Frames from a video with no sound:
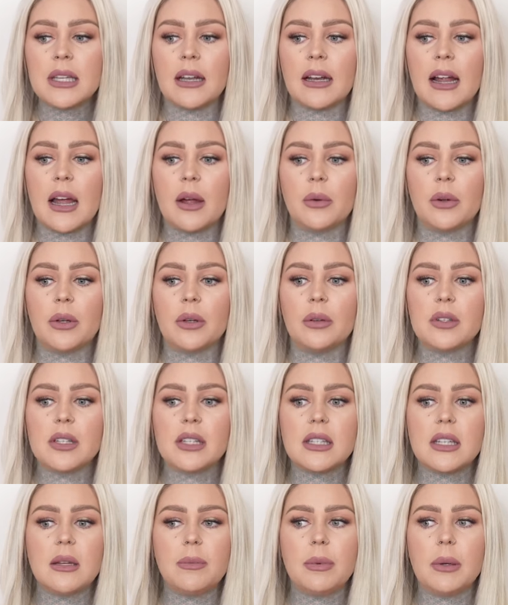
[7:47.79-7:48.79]
And I would
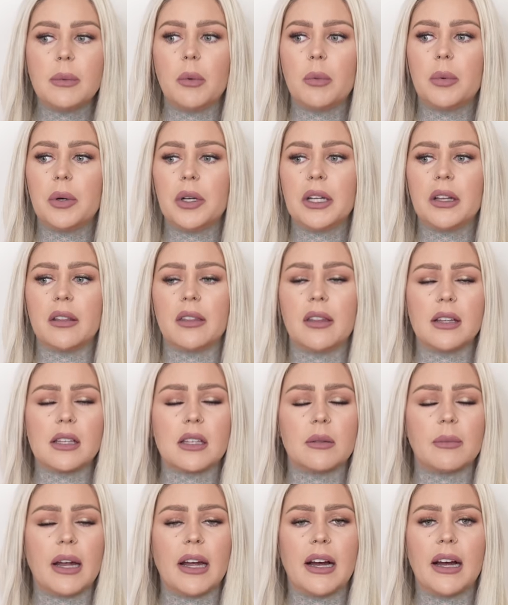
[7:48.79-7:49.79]
see people putting things
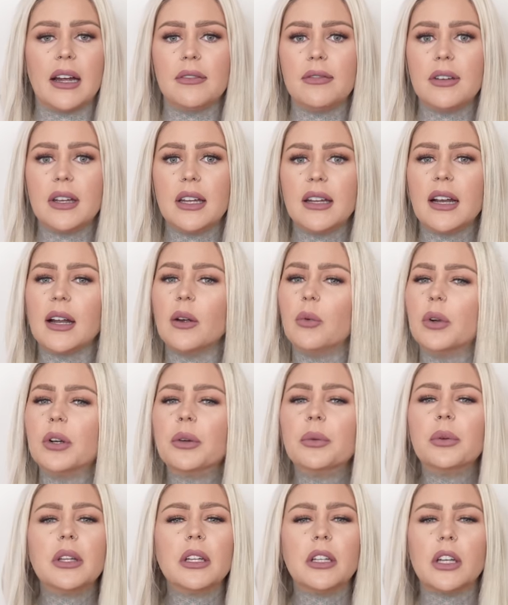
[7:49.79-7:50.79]
in my IV and I
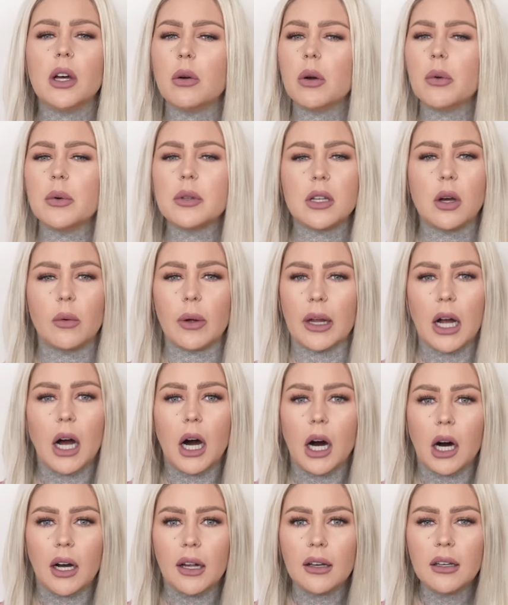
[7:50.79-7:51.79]
wouldn't really know what was going
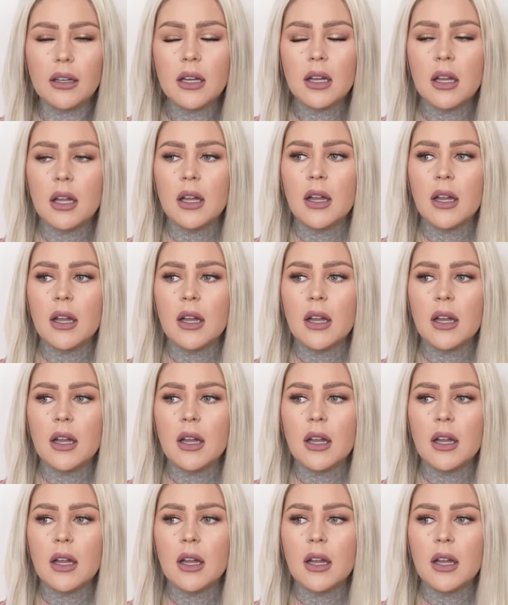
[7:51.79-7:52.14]
on.